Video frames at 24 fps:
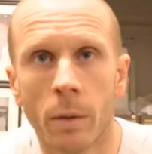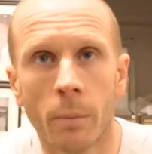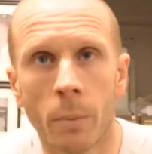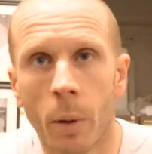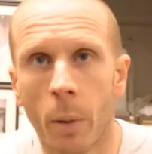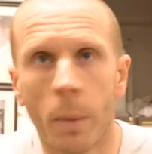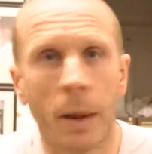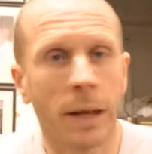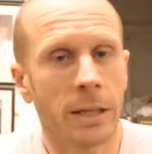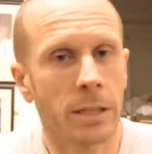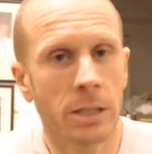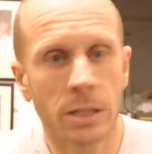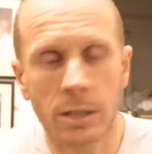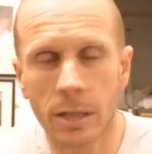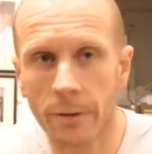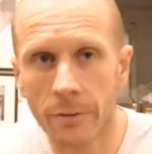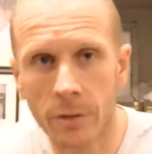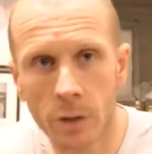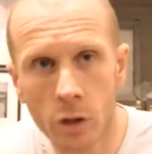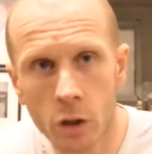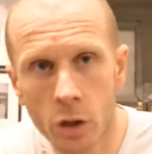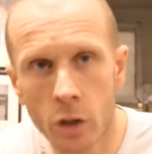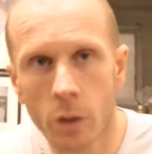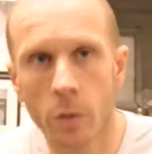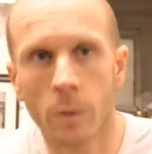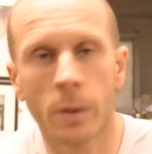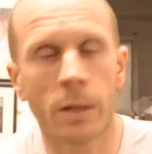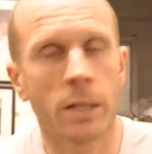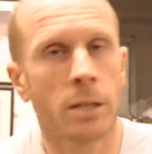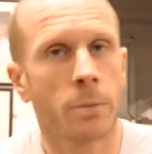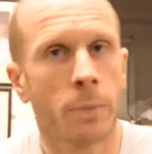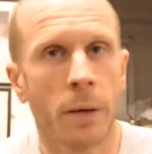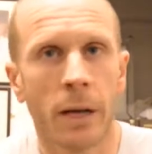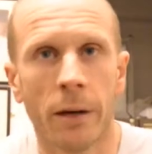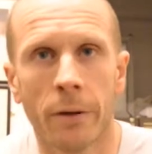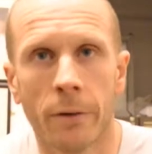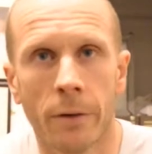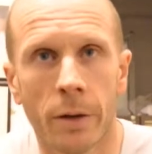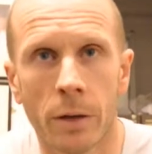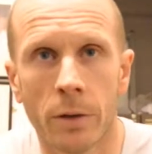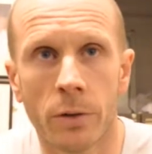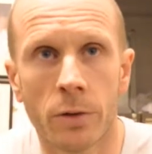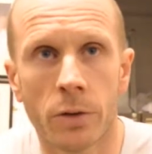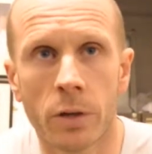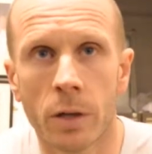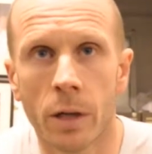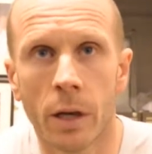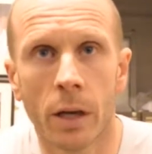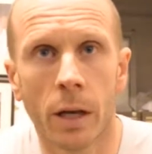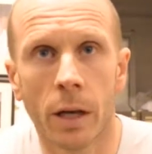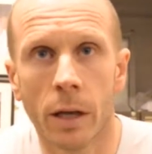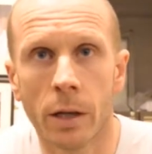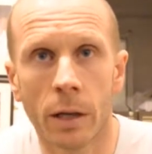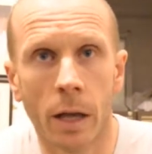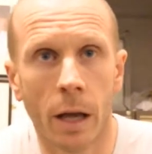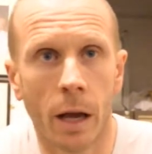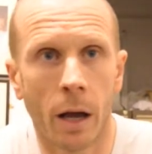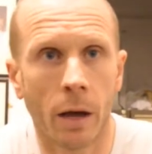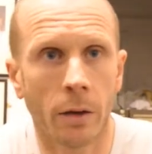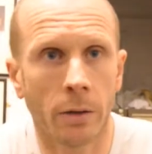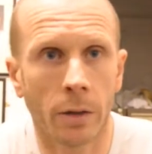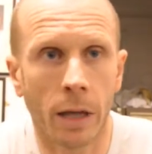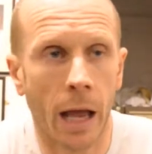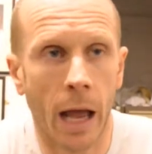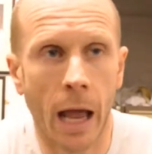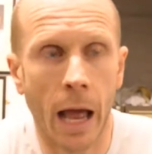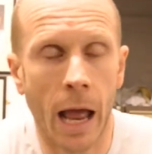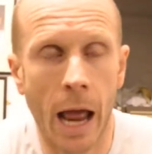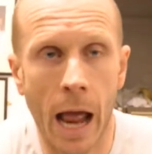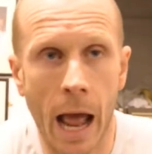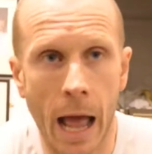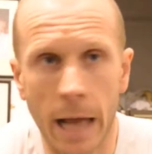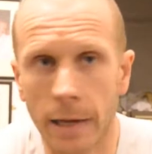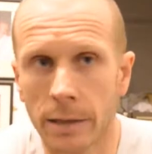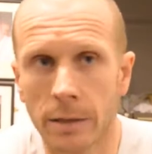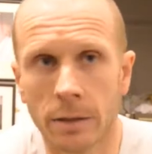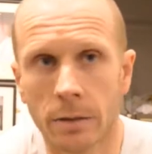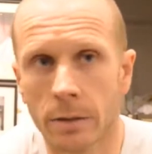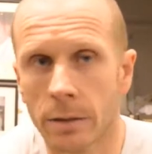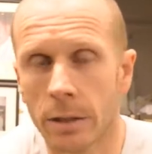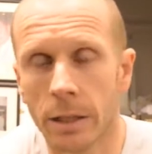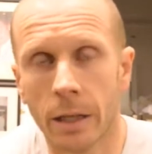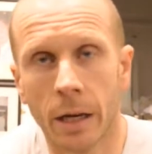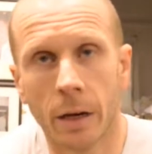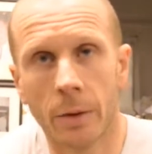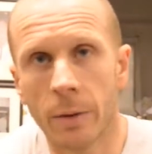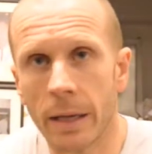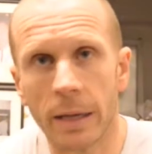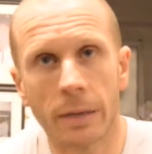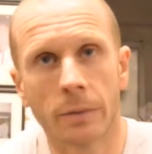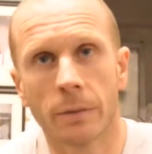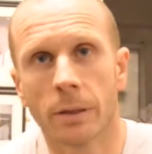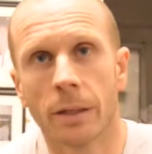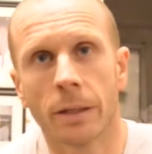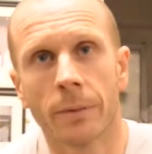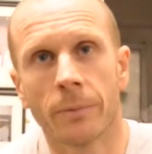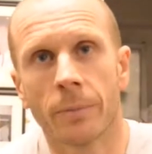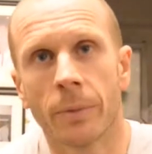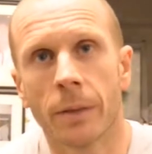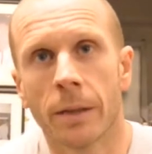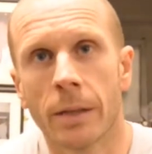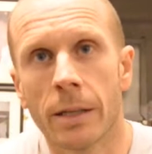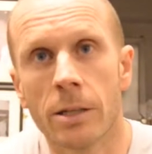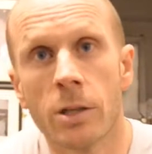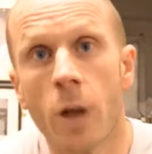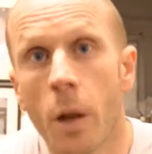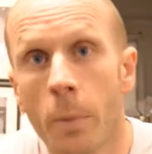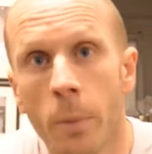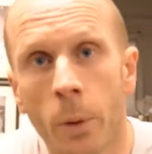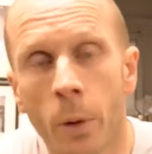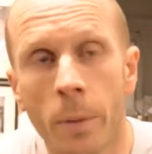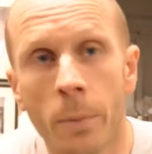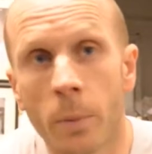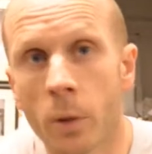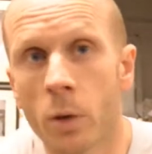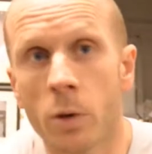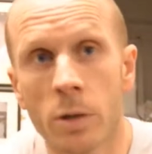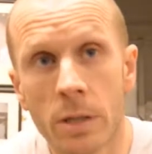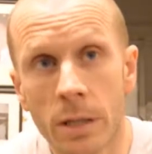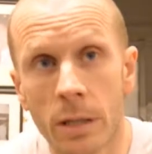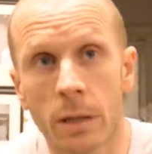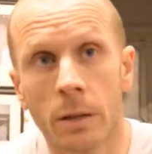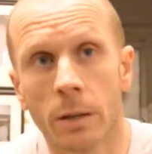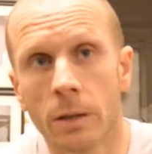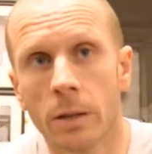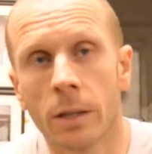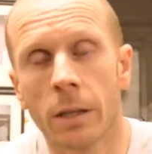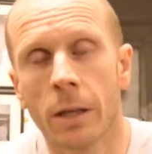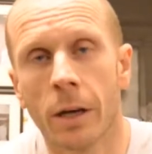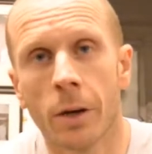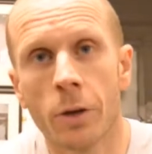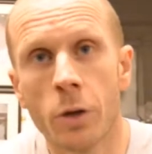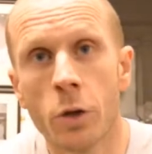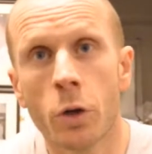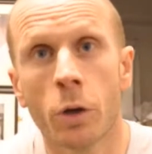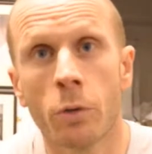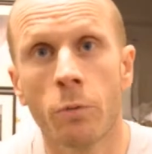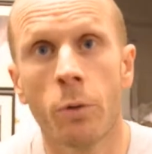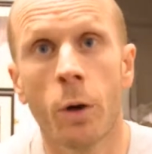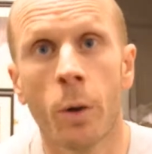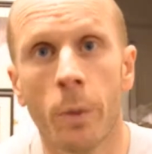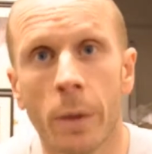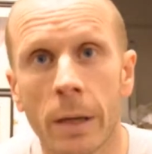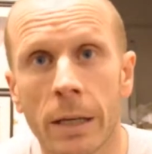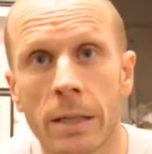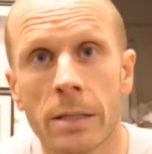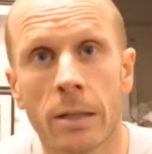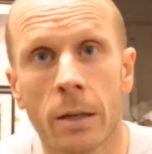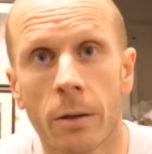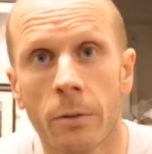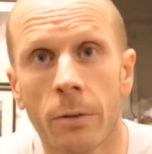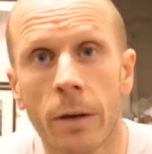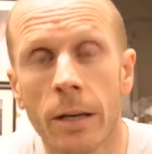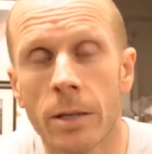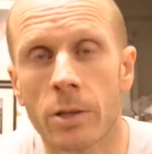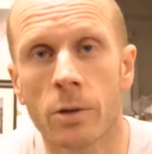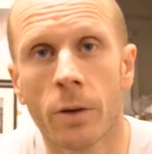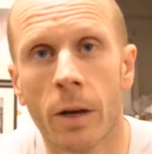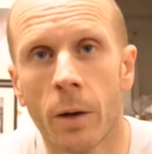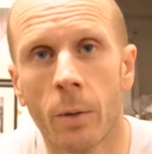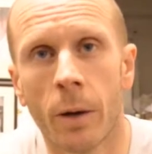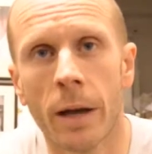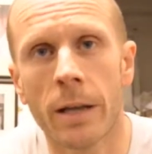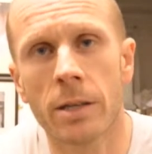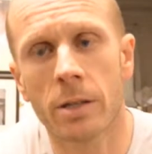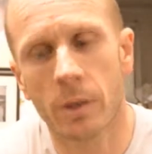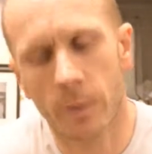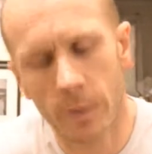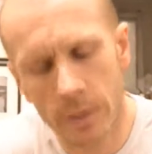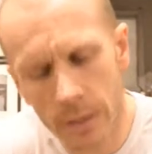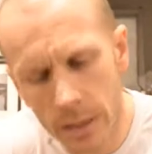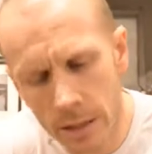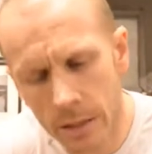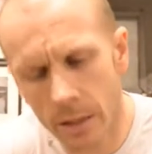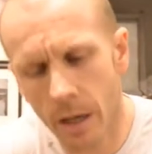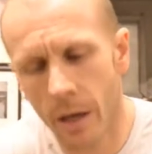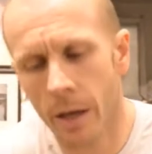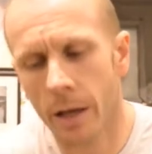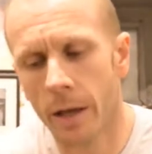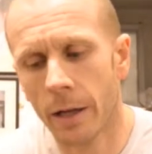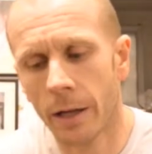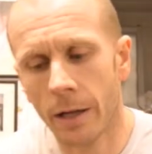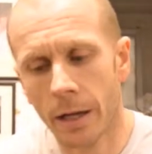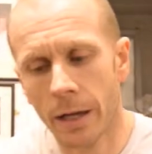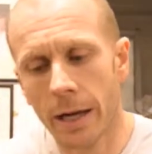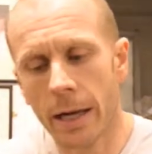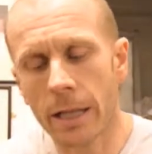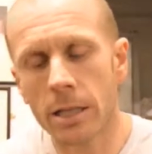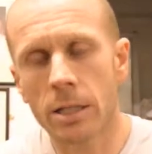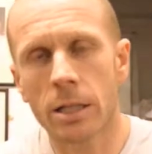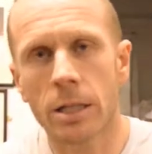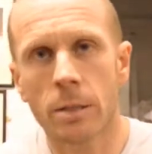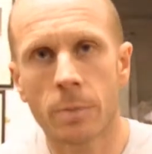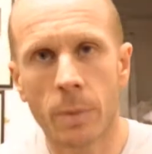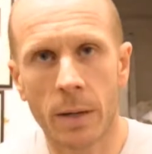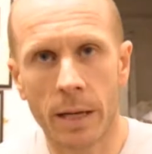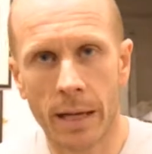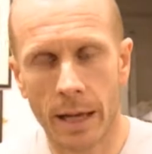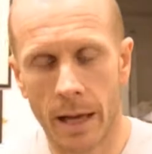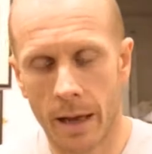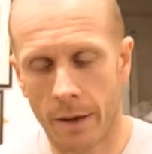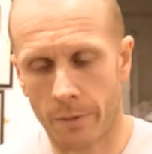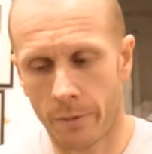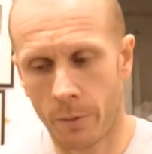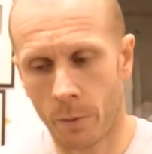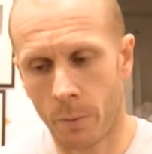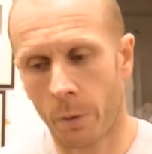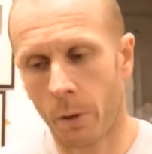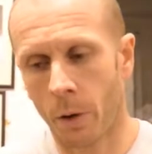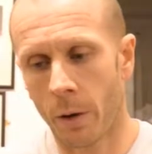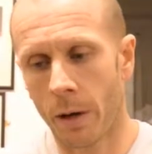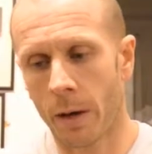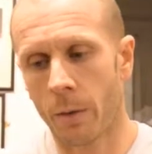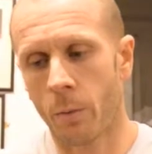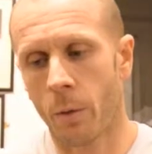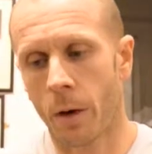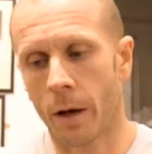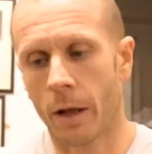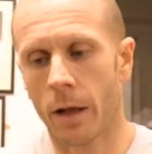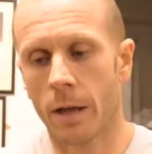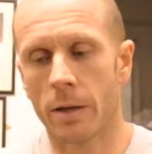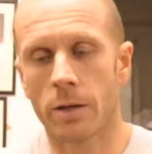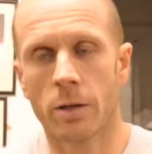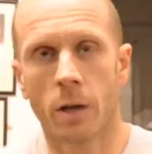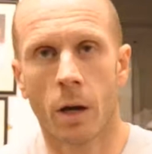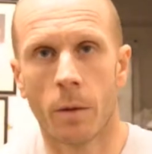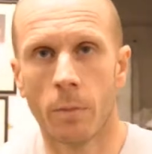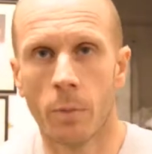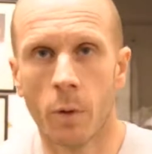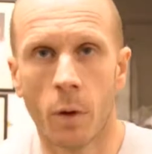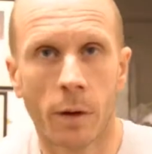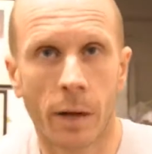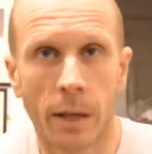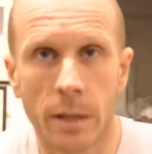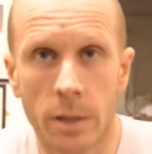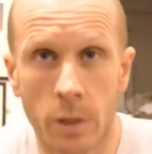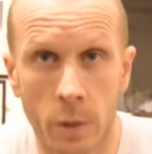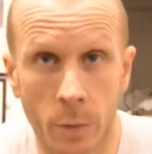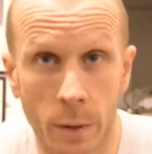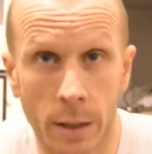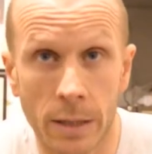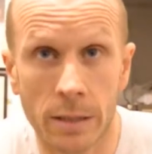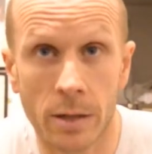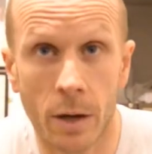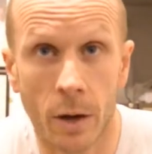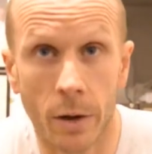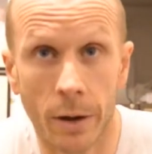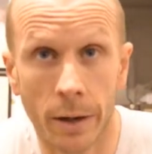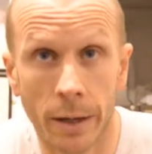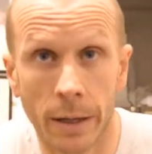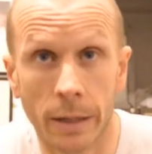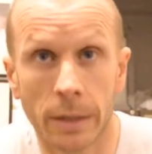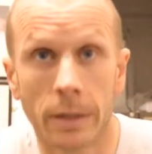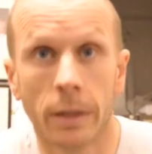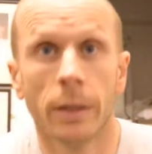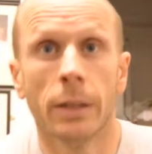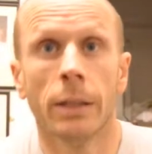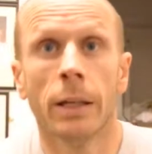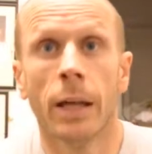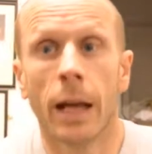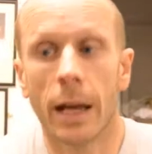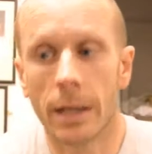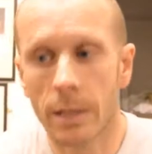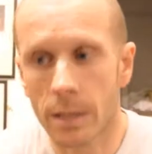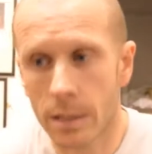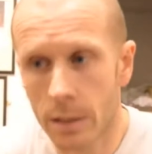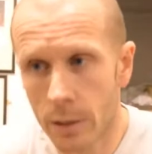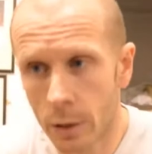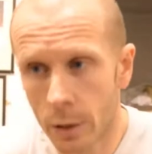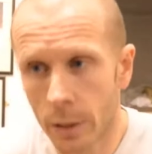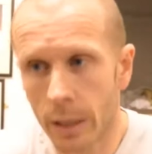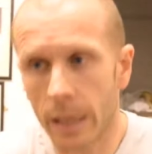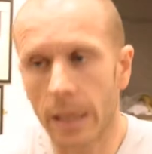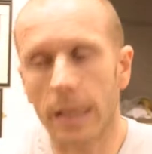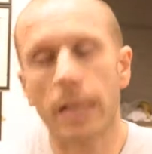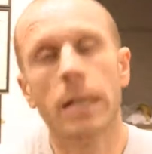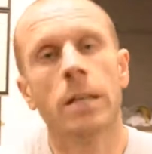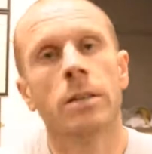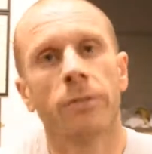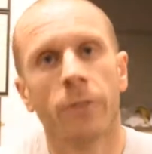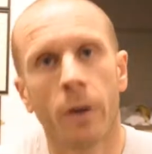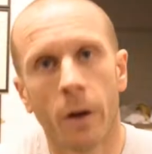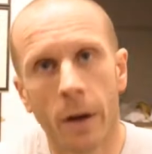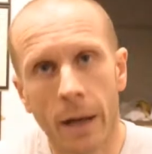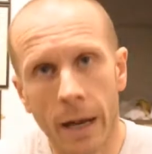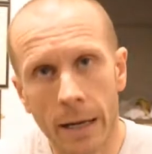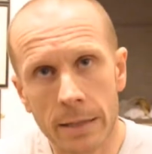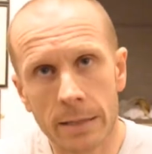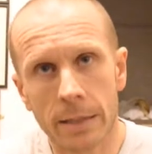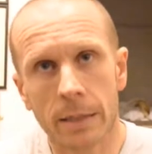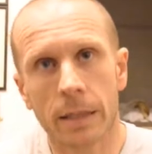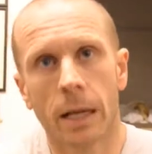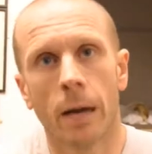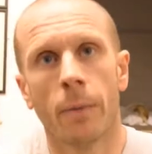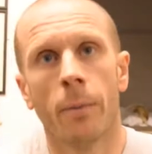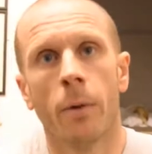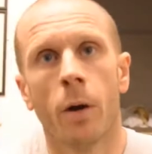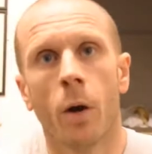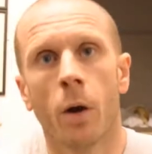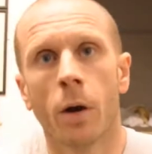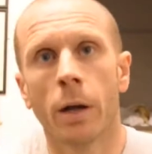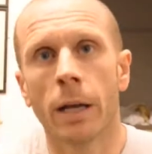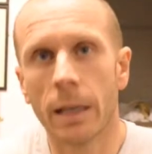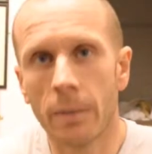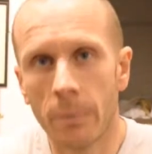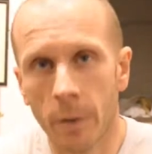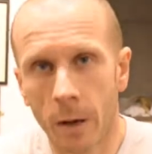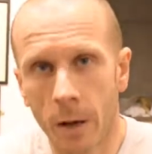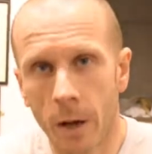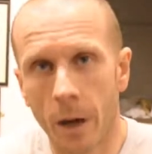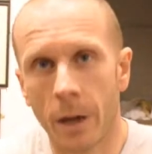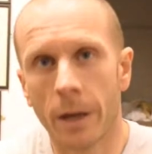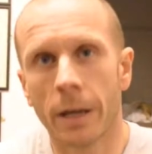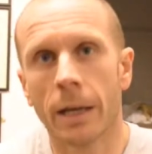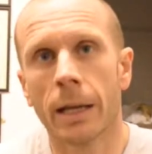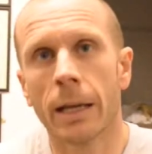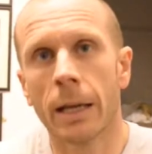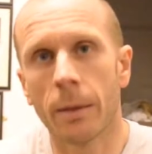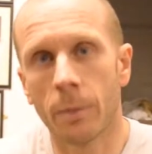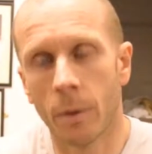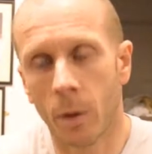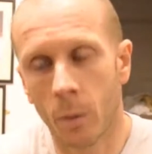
Bob Agisave is too experienced, and there's no point because you could ruin his career straight away. So it's just like, let's just be careful, plot it one at a time, not get too excited, and just look at each fight as they come along. Keep learning.